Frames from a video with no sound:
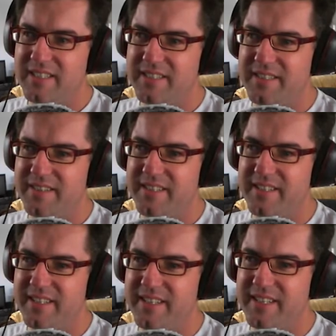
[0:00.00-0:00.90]

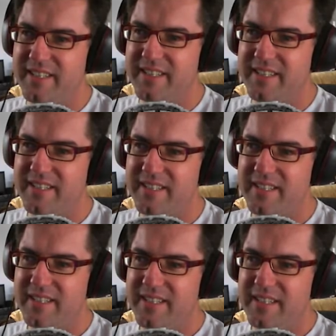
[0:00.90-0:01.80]
Seriously didn't.
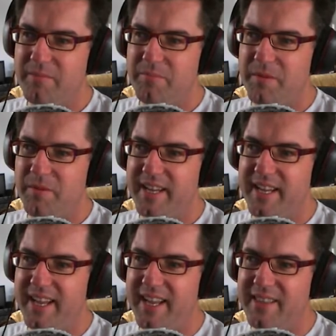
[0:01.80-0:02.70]
But we
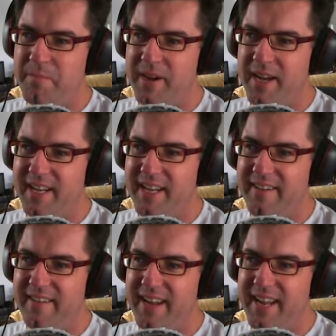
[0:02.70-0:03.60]
hit the mud
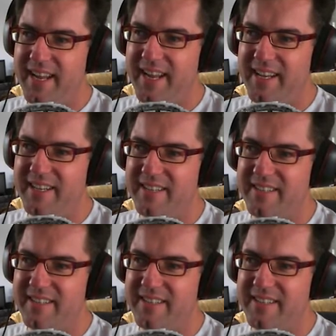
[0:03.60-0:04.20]
here and